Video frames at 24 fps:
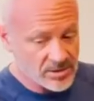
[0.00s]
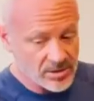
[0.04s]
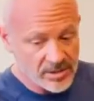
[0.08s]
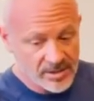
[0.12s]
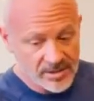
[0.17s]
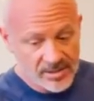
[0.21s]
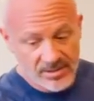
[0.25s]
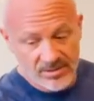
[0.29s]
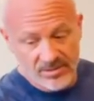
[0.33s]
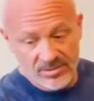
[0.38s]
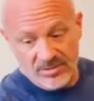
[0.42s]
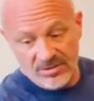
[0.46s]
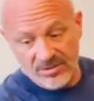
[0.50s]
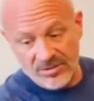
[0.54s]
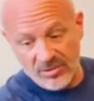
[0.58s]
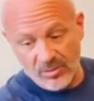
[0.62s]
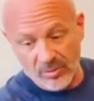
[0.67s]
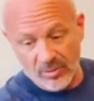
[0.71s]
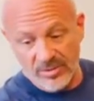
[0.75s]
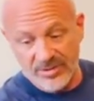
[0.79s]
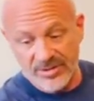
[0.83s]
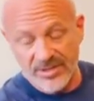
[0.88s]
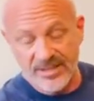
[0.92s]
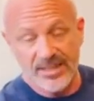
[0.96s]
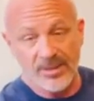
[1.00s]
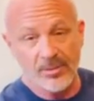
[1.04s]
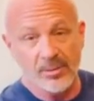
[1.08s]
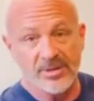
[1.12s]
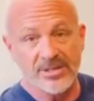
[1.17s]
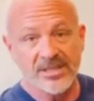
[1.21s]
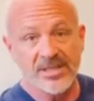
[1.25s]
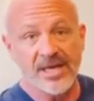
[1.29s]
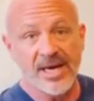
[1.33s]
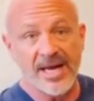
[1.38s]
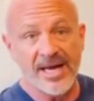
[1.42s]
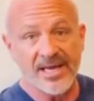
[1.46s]
good, and so we'll see
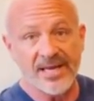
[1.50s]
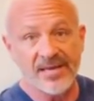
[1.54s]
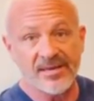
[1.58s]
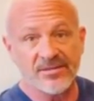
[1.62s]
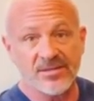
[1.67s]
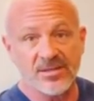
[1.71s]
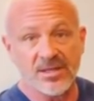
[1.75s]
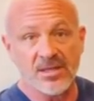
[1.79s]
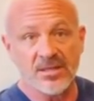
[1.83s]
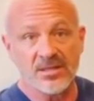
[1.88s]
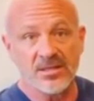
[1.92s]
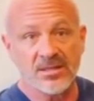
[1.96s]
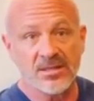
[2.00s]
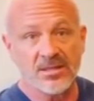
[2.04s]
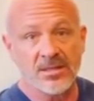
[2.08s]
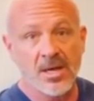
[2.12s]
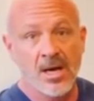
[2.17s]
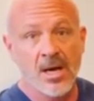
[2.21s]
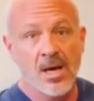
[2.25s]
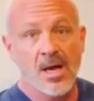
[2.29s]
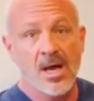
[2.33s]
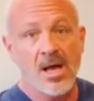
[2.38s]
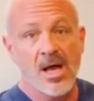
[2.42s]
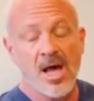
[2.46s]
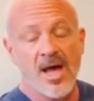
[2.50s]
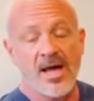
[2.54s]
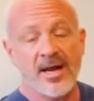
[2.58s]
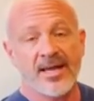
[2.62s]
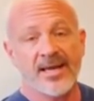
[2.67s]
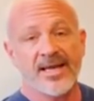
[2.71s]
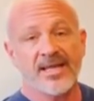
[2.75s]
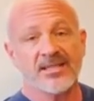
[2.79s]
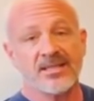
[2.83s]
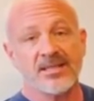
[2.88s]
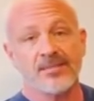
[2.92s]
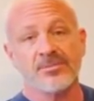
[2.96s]
what today gives us. And I
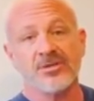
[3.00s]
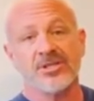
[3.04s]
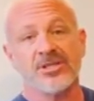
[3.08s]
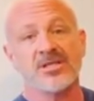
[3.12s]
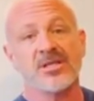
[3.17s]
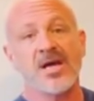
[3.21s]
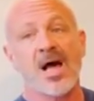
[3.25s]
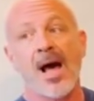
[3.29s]
guess I'm just